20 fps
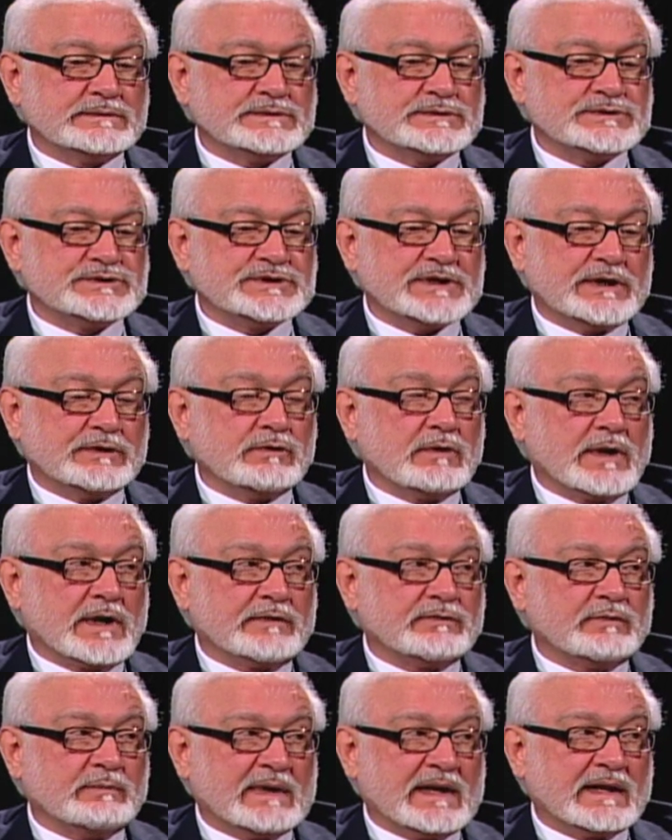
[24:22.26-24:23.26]
She had gone
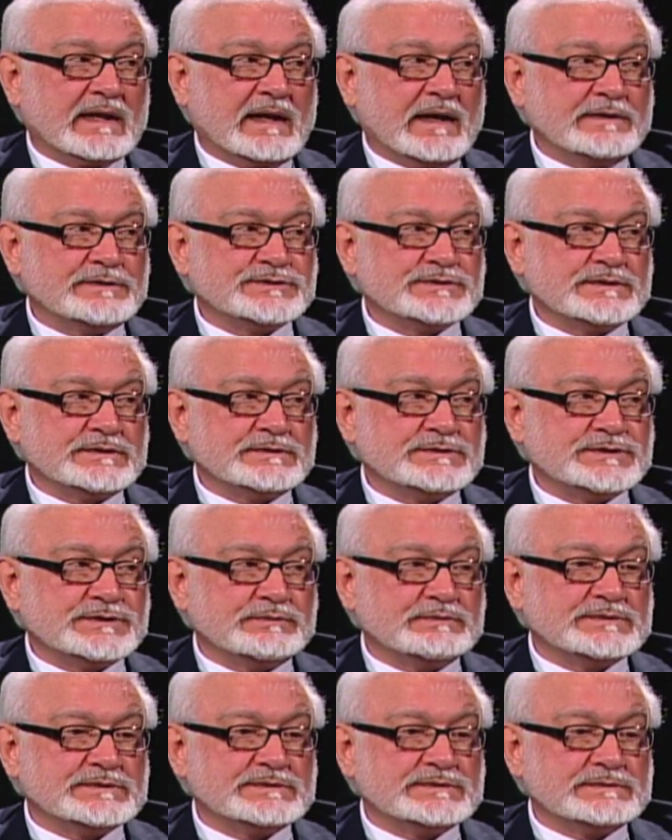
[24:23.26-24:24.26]
off her medication and she
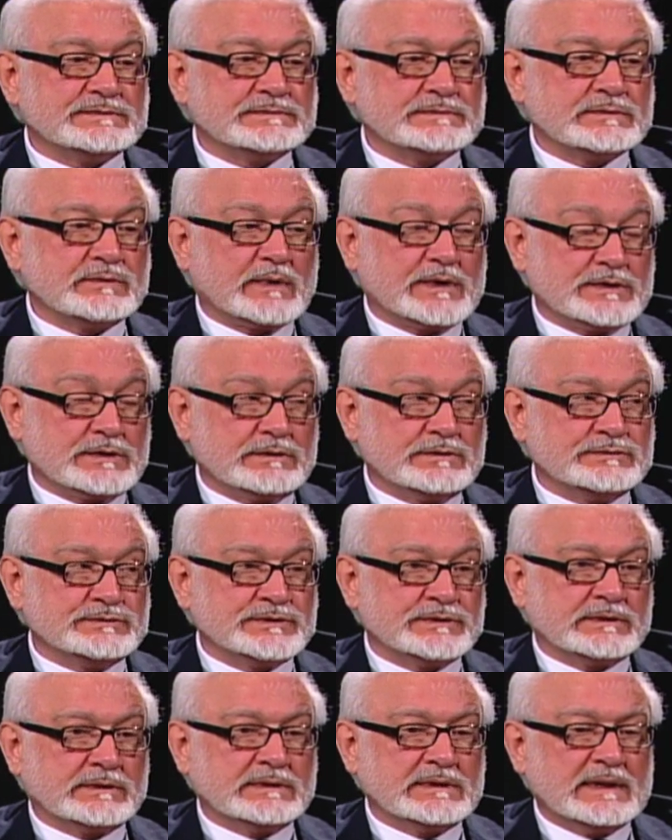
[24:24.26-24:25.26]
was quite
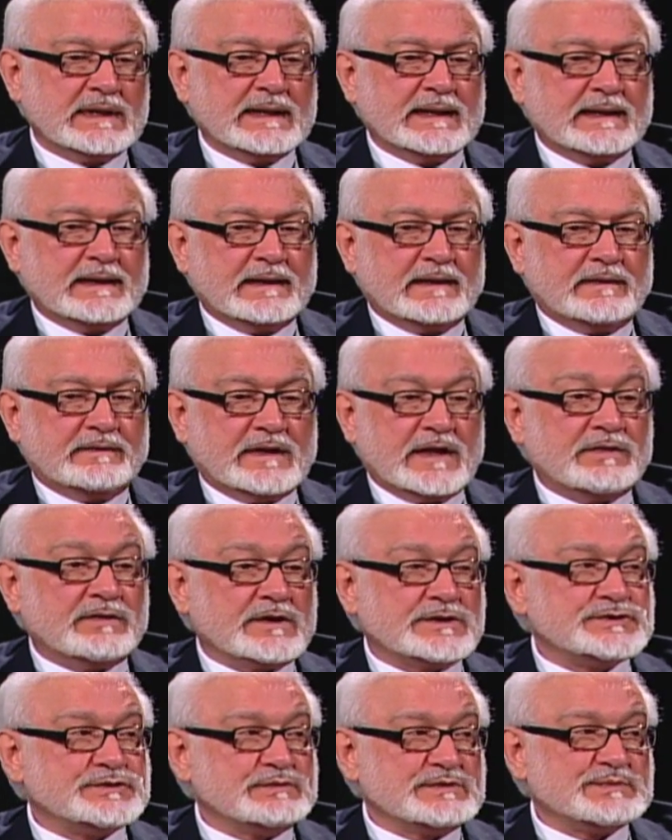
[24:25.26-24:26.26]
delusional. They
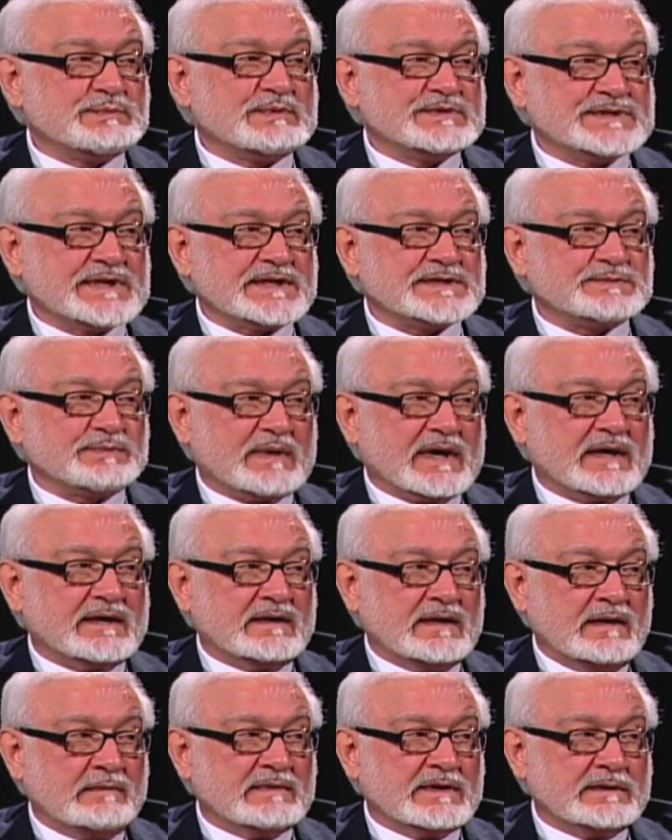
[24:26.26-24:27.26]
thought she was possessed by a
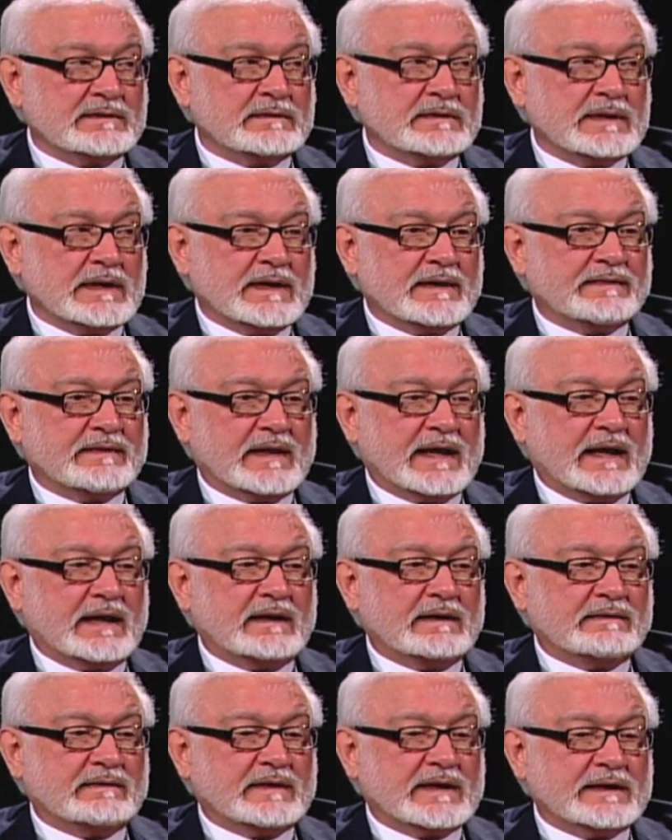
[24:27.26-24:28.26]
demon.
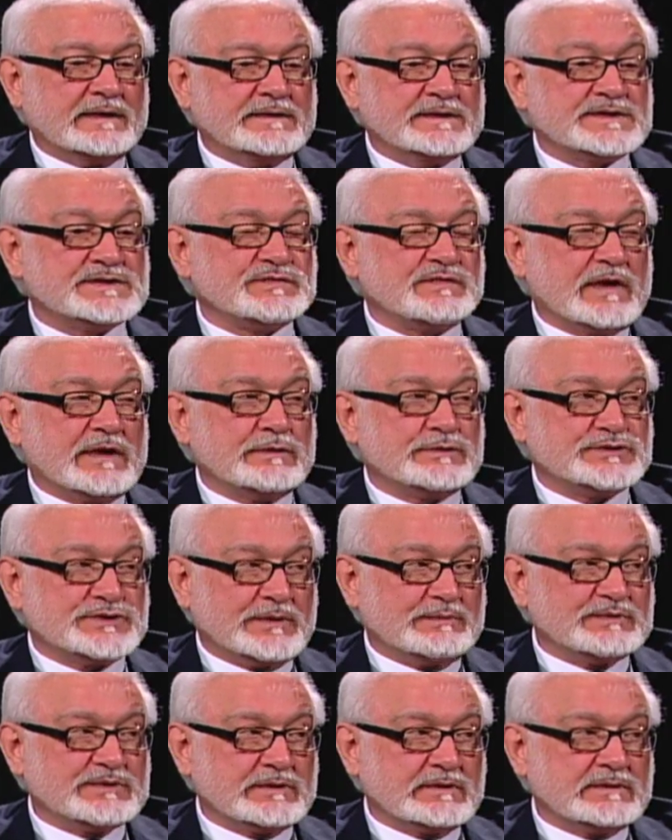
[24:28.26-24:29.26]
They
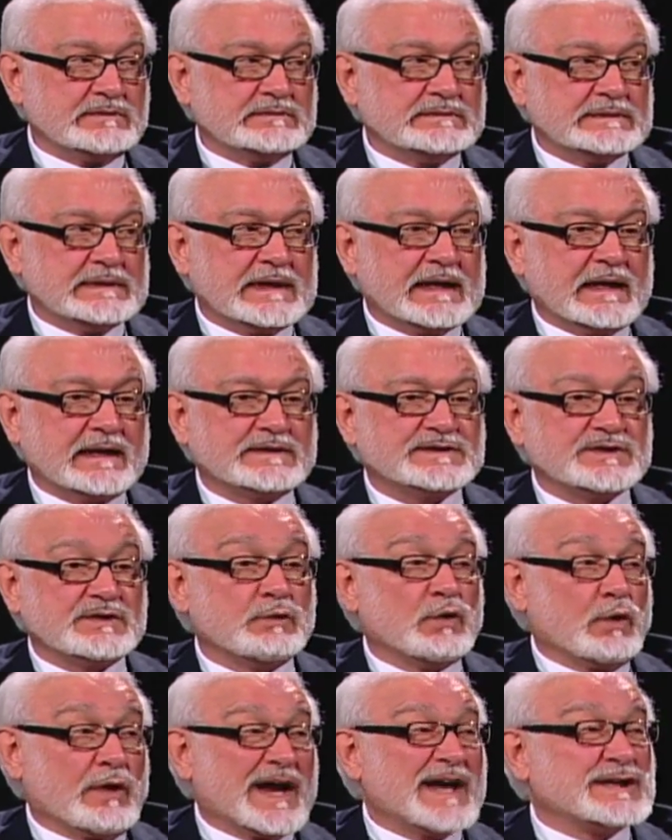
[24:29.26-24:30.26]
disfellowshipped her
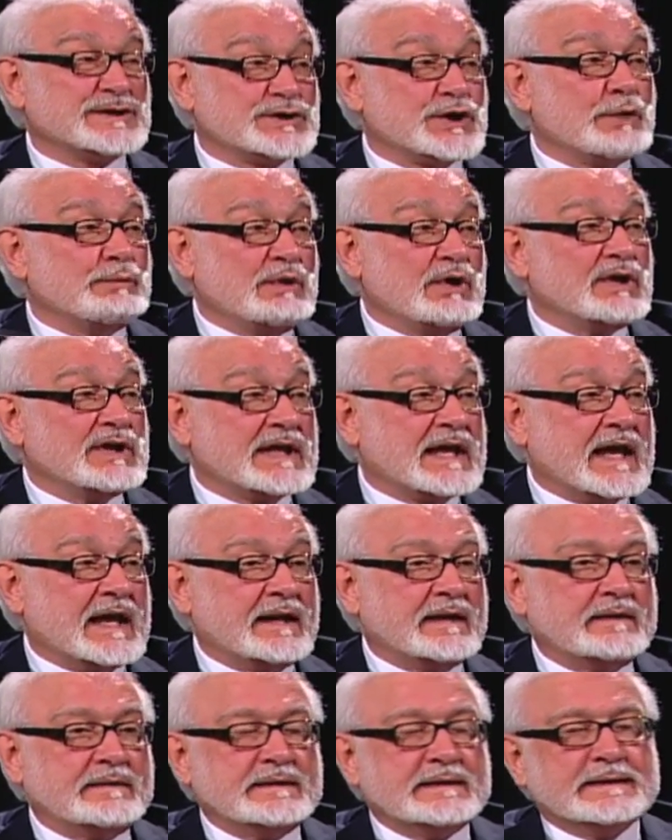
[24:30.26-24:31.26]
or
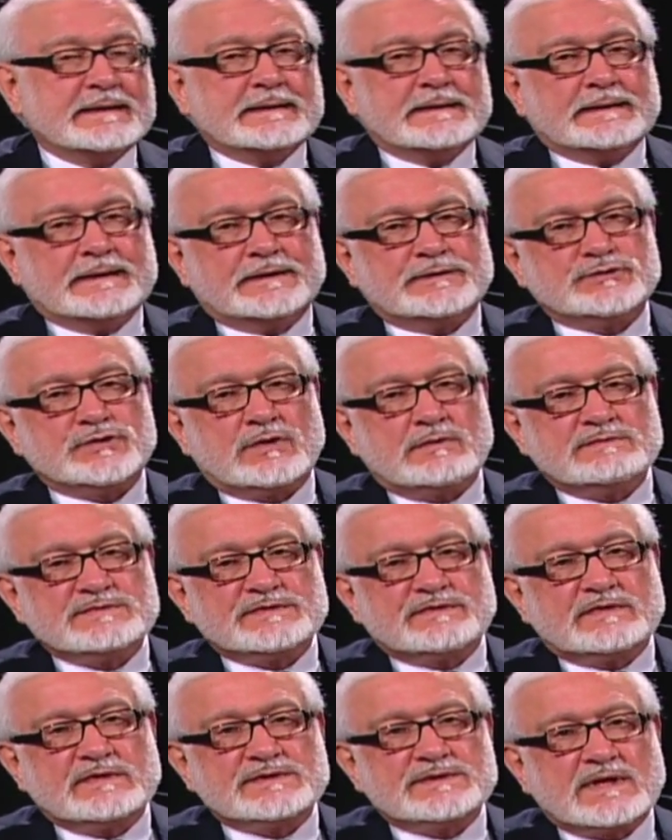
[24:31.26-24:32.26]
excommunicated in
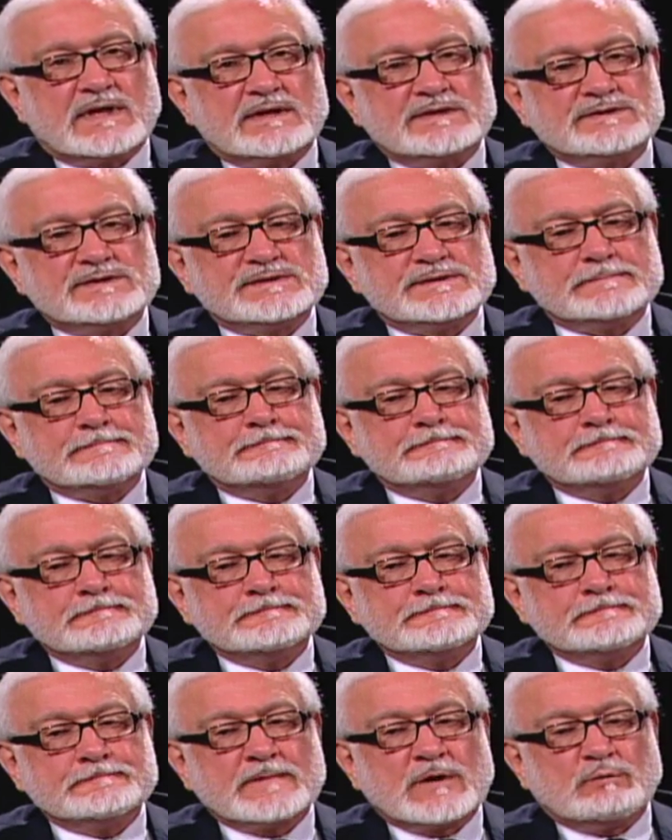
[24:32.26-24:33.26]
terms of
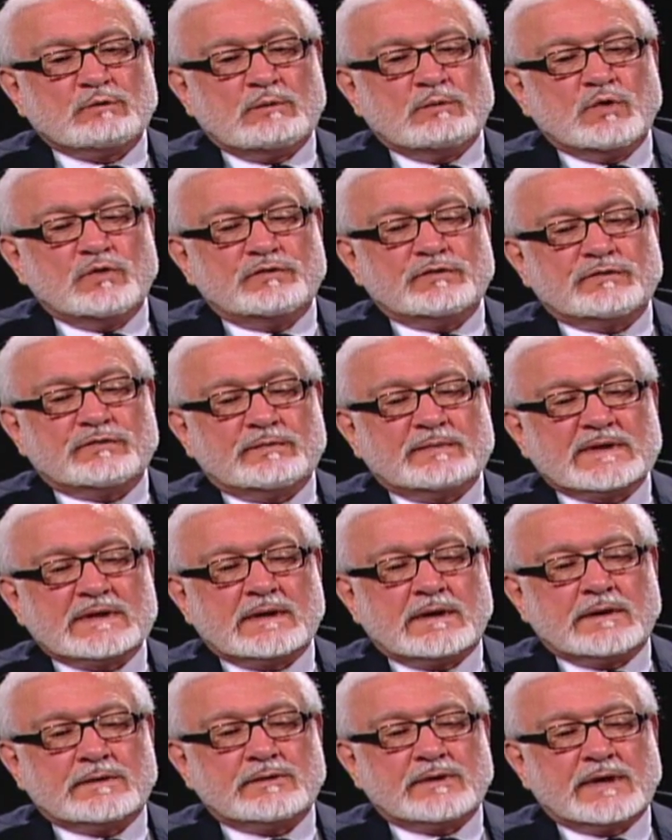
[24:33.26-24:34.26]
Catholicism, removed her from the
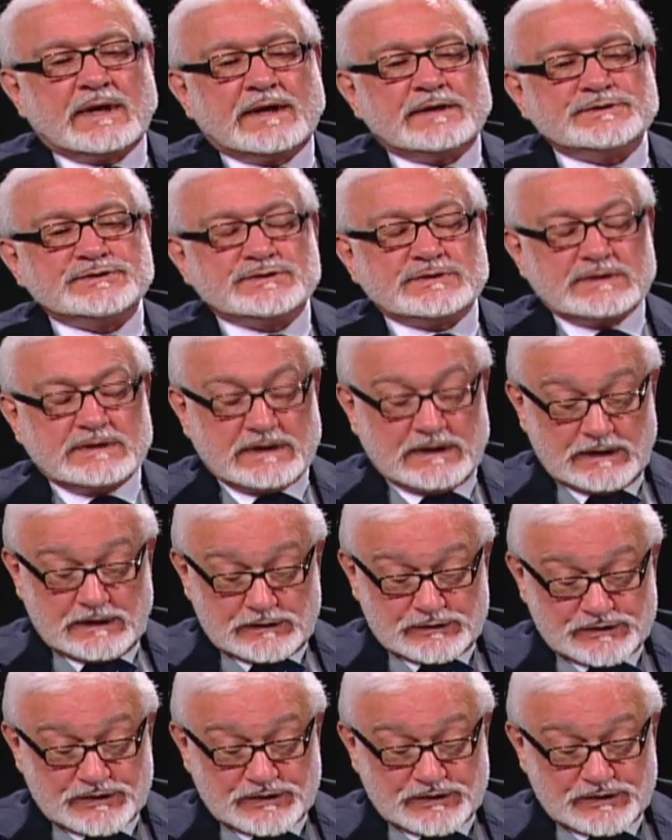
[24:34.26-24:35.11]
congregation.